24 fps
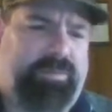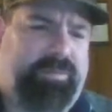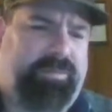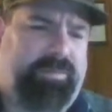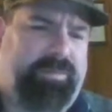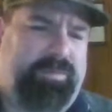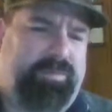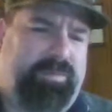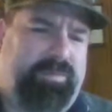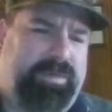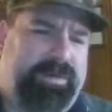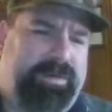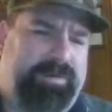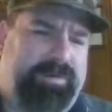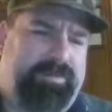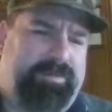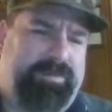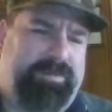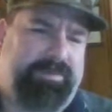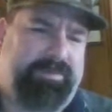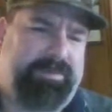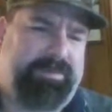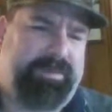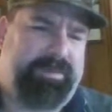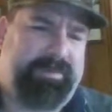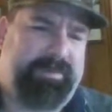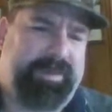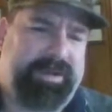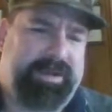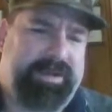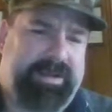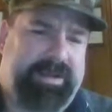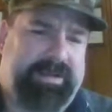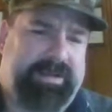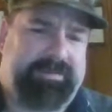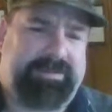what am I
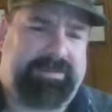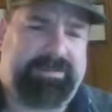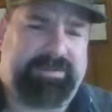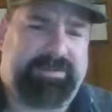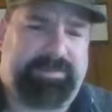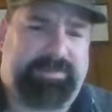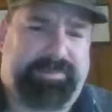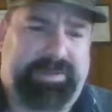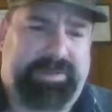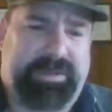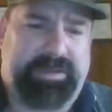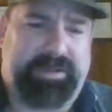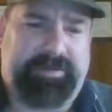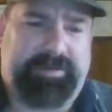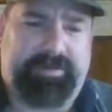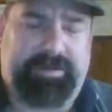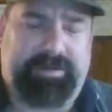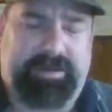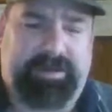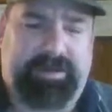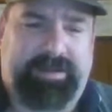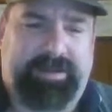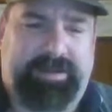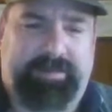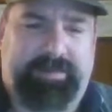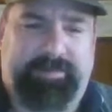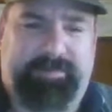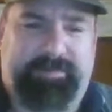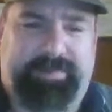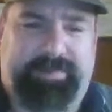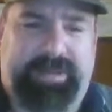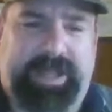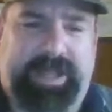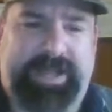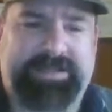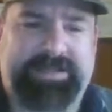going to have to do? Play
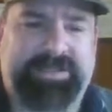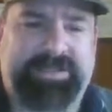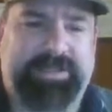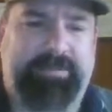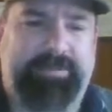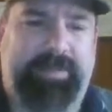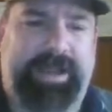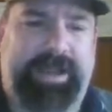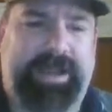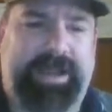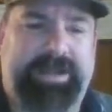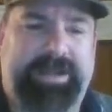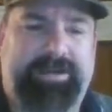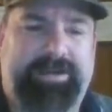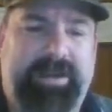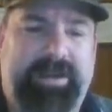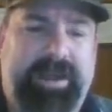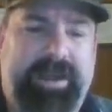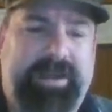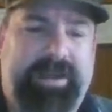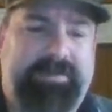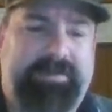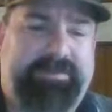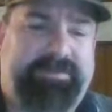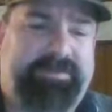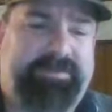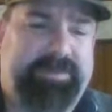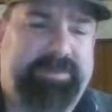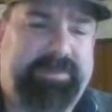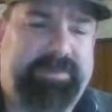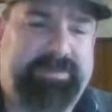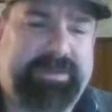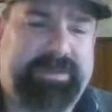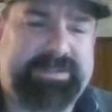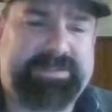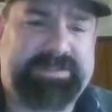blotchy Minecraft for
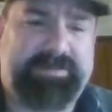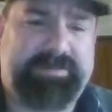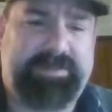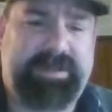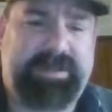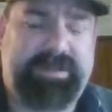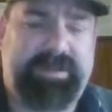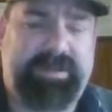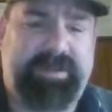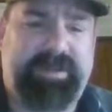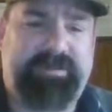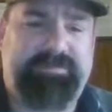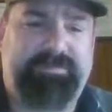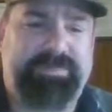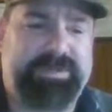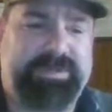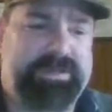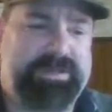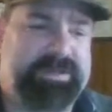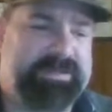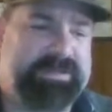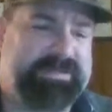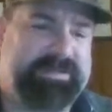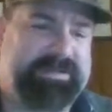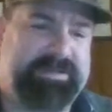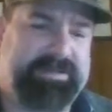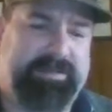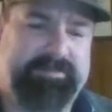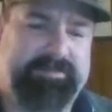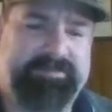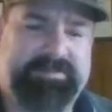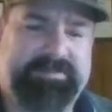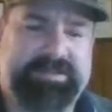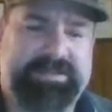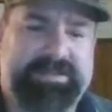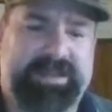the rest of my life because
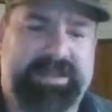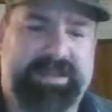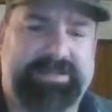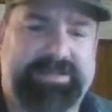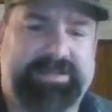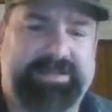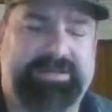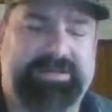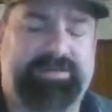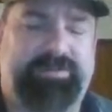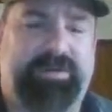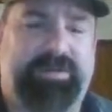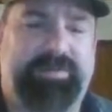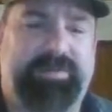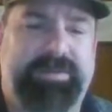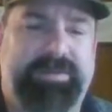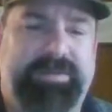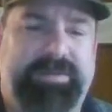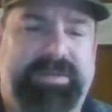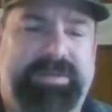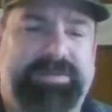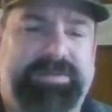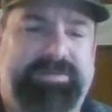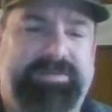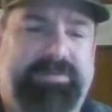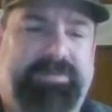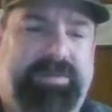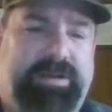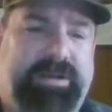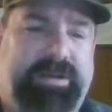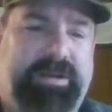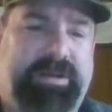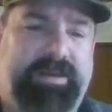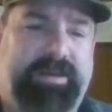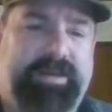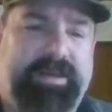some sexist woman doesn't want
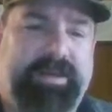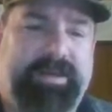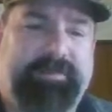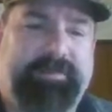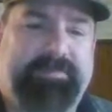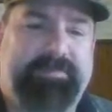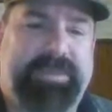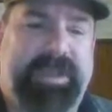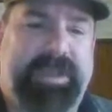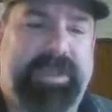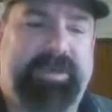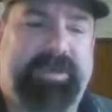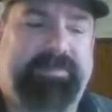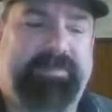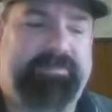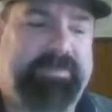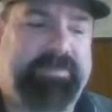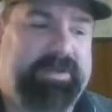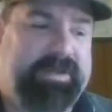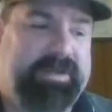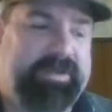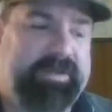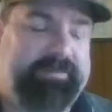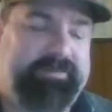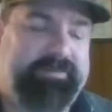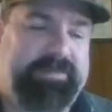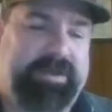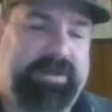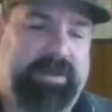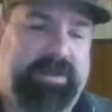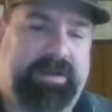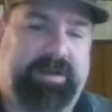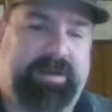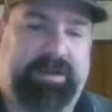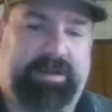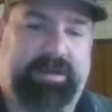to have
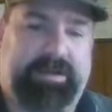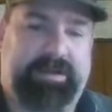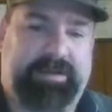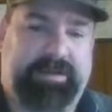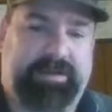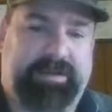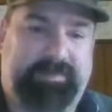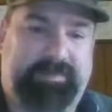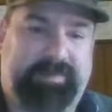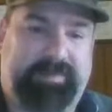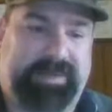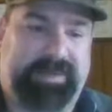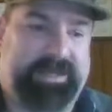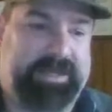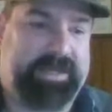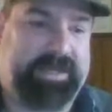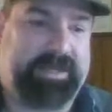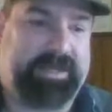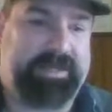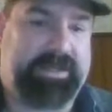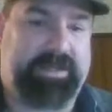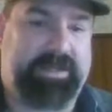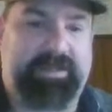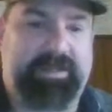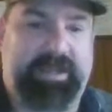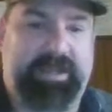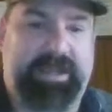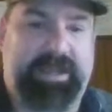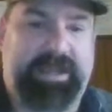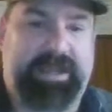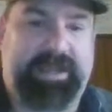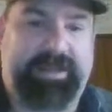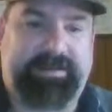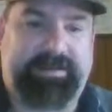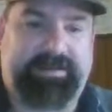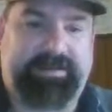
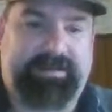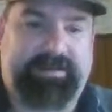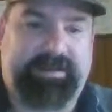bikini-clad